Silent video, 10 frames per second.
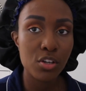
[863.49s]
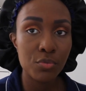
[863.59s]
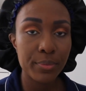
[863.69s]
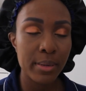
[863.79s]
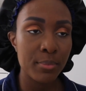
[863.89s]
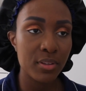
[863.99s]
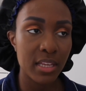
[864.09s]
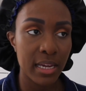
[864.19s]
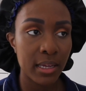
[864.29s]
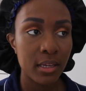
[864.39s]
So remember
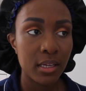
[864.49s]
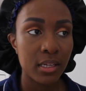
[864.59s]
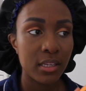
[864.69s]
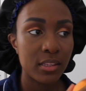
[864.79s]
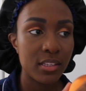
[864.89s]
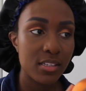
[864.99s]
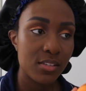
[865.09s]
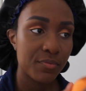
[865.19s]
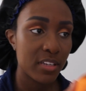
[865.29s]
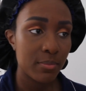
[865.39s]
that
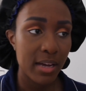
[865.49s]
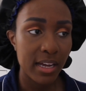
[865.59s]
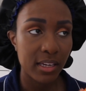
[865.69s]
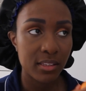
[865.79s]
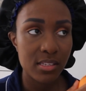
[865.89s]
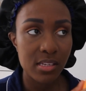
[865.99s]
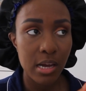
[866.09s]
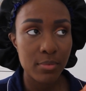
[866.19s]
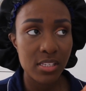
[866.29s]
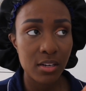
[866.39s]
this feedback and this
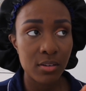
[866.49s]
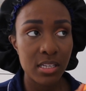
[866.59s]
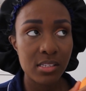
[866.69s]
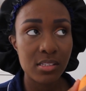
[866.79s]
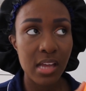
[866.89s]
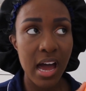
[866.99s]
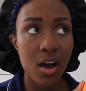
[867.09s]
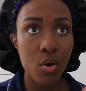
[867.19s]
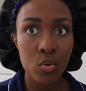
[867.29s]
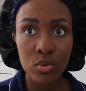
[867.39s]
commentary is
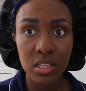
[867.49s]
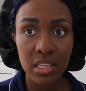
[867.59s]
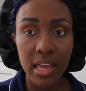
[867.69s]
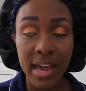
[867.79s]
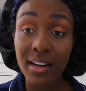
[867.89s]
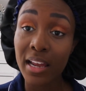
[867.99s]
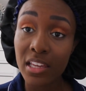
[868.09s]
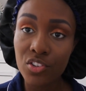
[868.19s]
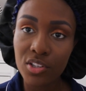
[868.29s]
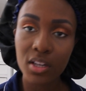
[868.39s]
not only at
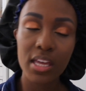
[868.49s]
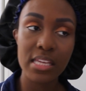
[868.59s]
Ayesha,